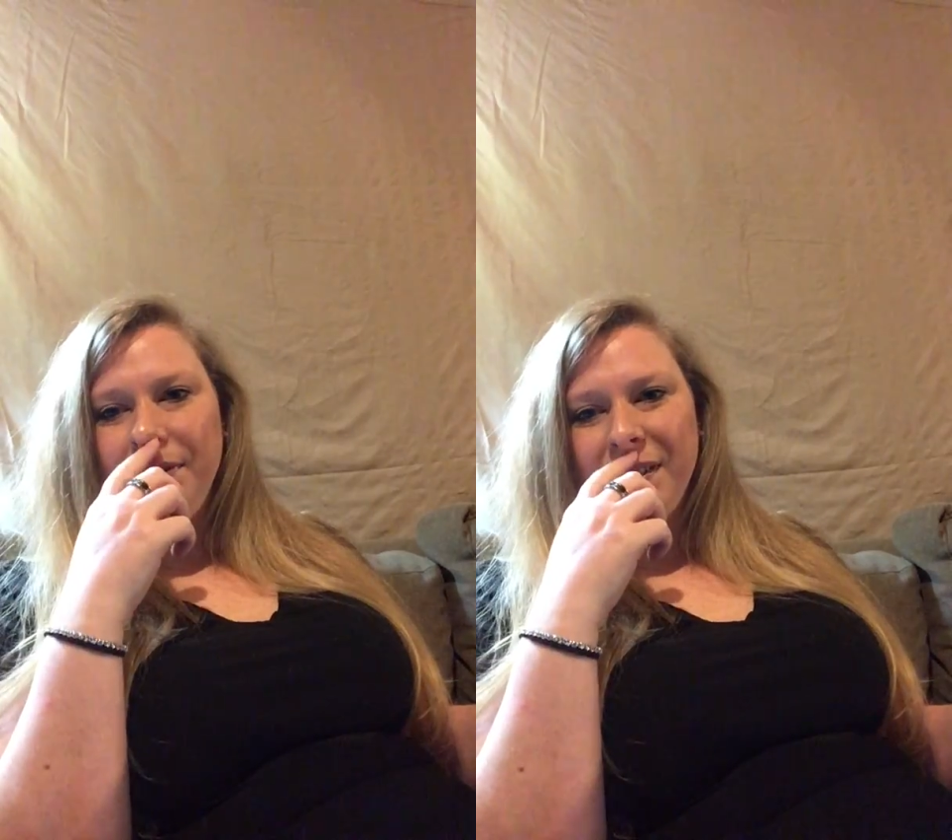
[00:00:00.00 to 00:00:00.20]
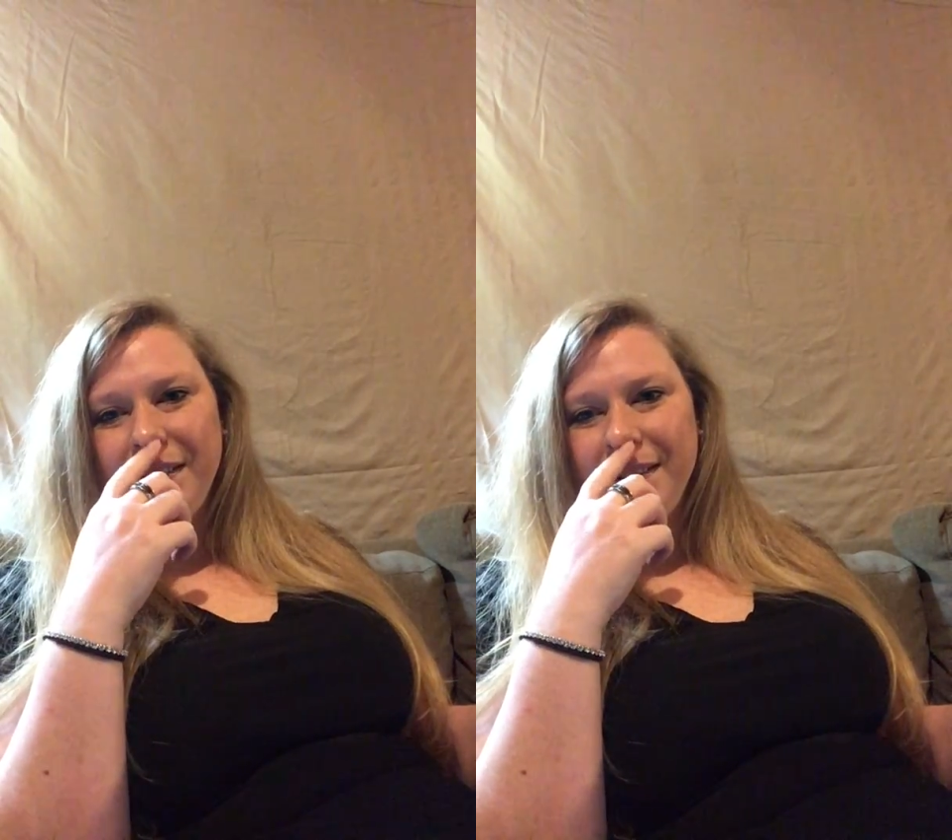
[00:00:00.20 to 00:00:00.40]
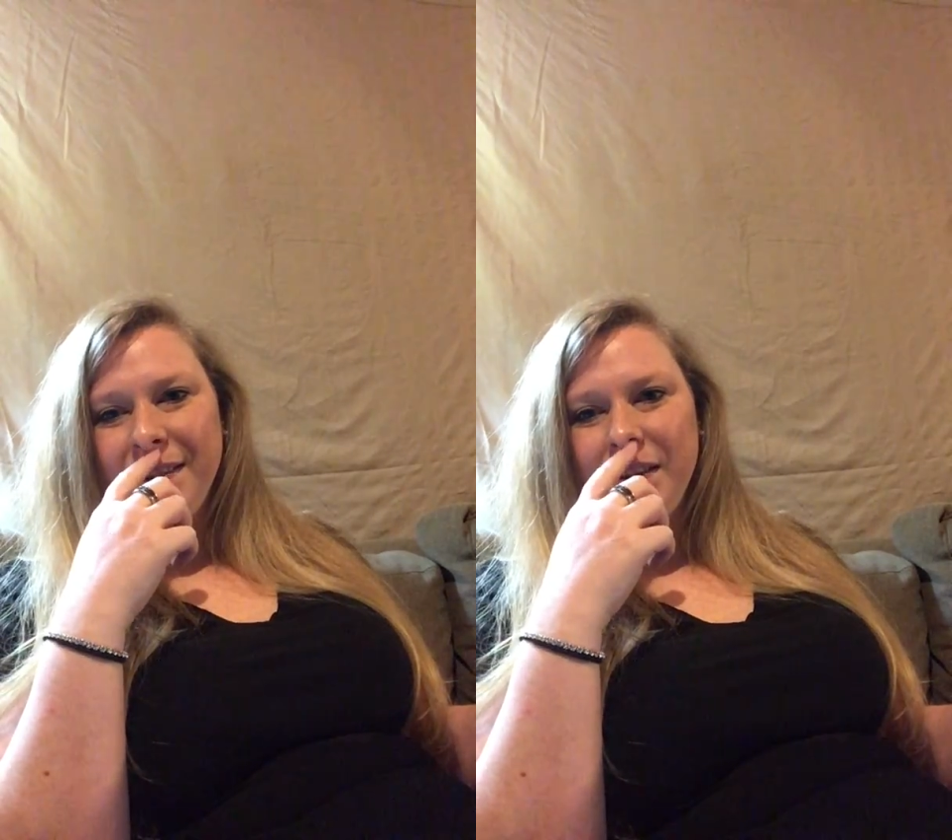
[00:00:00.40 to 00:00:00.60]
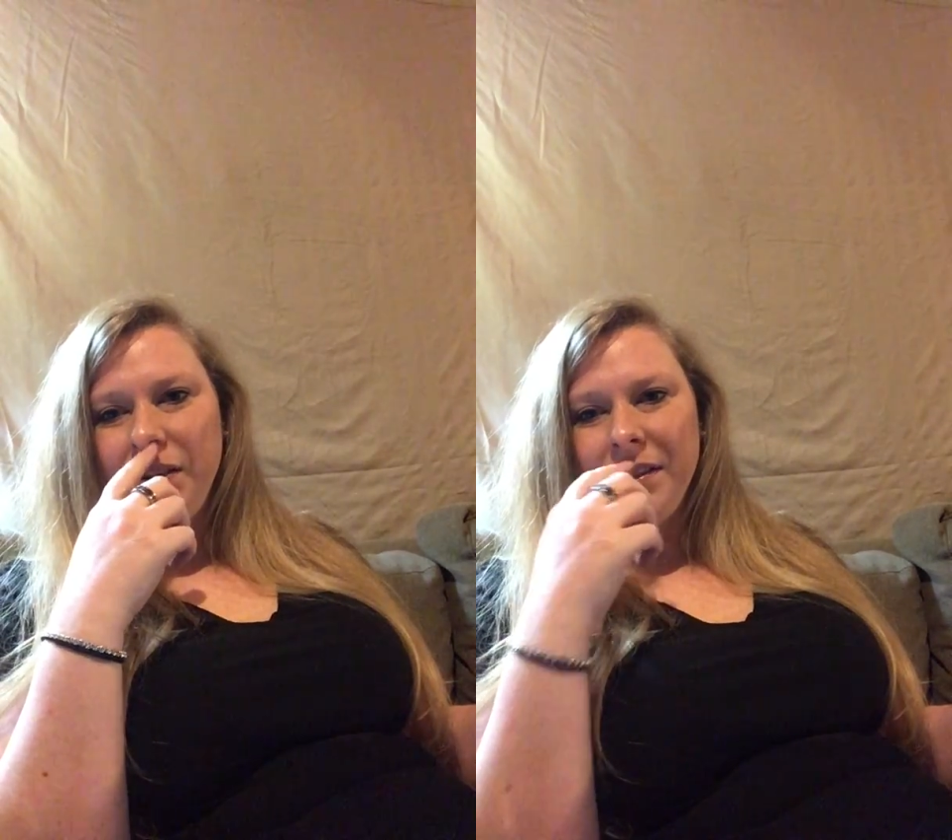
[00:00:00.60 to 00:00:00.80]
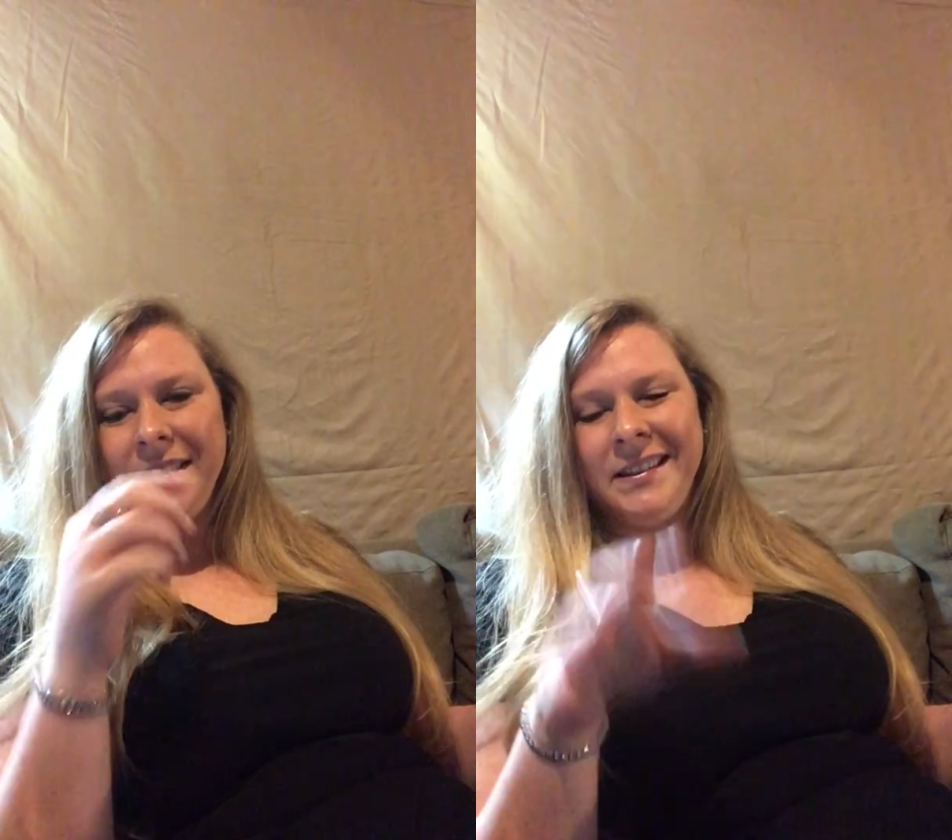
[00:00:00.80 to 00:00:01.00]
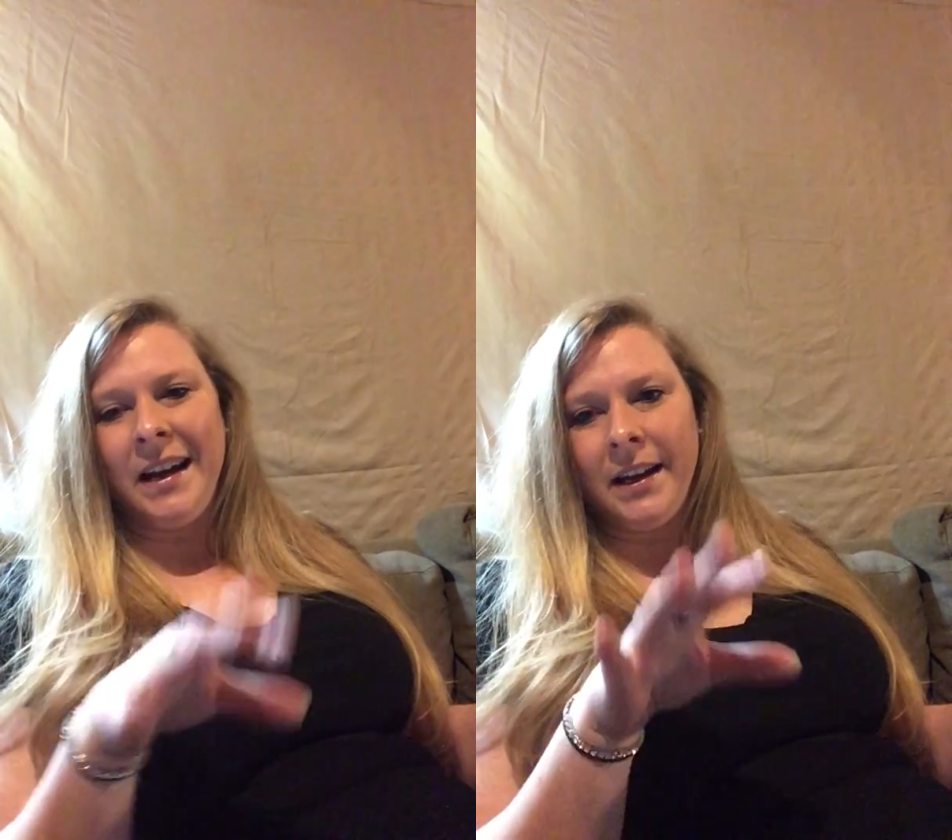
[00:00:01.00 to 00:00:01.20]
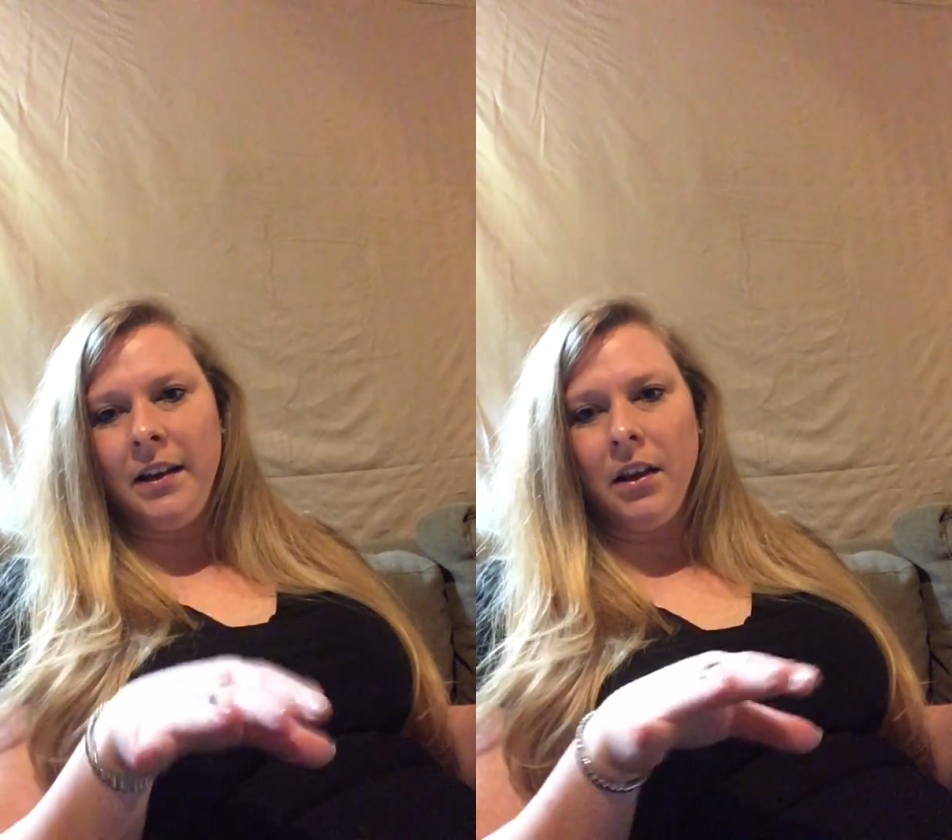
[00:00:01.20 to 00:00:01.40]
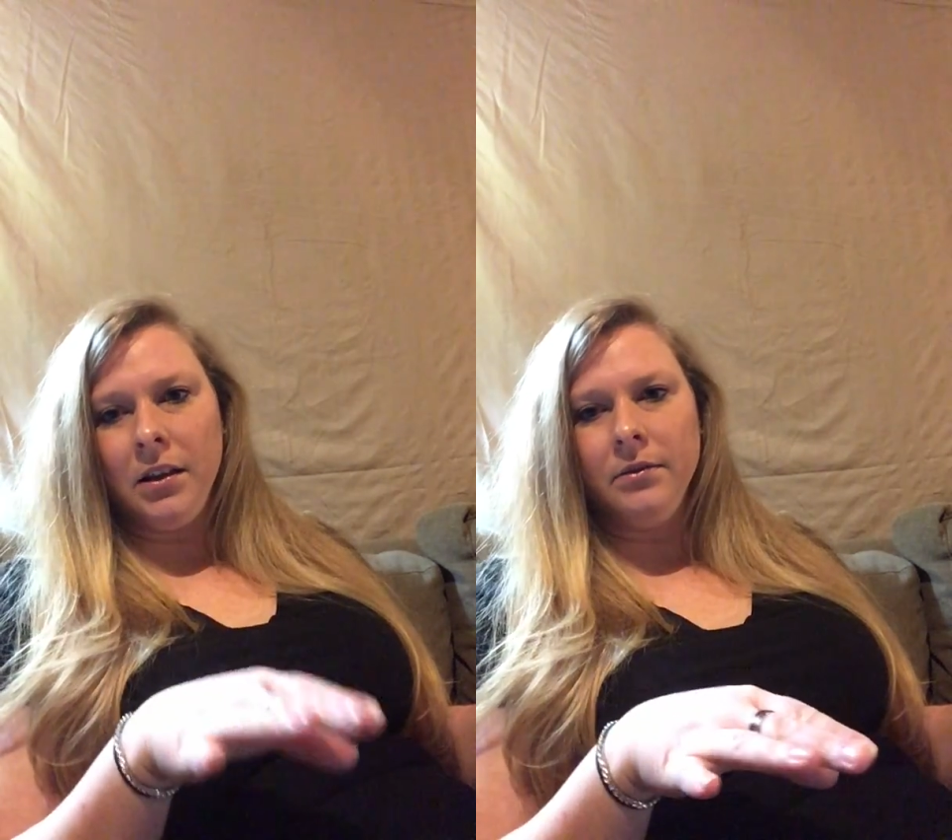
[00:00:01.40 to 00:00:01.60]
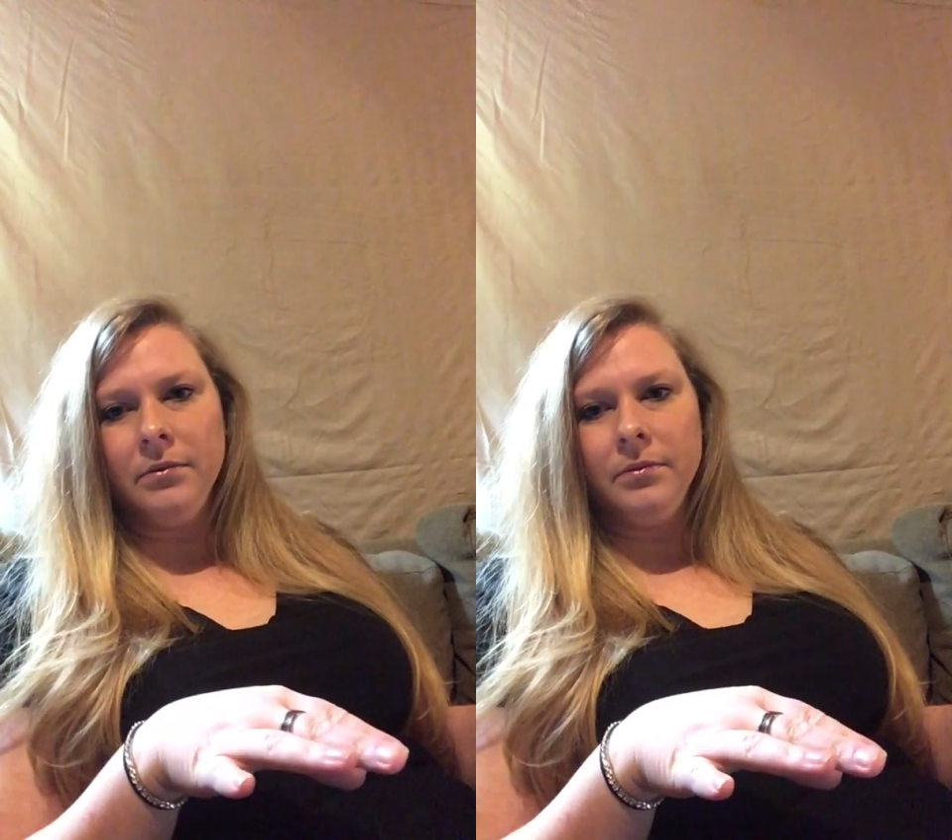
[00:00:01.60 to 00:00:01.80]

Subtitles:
versus just attacking that